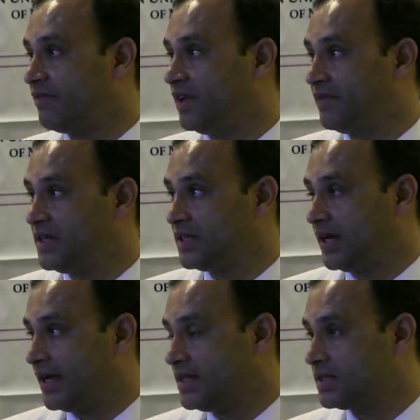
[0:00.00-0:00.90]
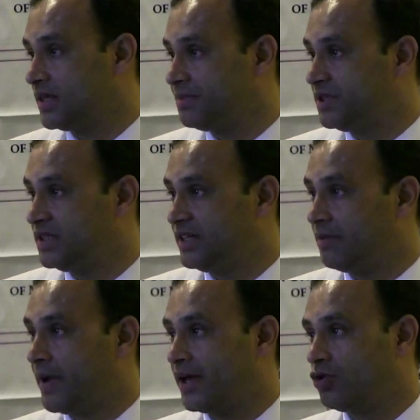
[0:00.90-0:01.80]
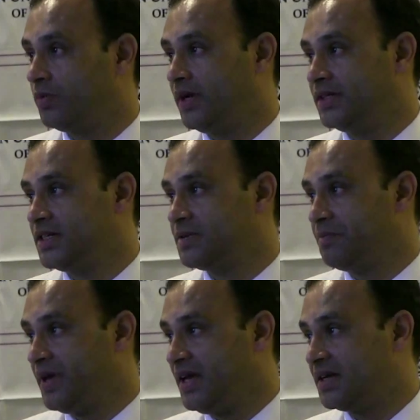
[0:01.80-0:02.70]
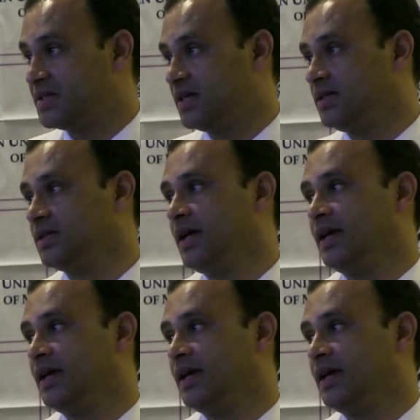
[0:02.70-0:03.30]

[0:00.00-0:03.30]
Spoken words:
of defense against subgingival microbial agents may result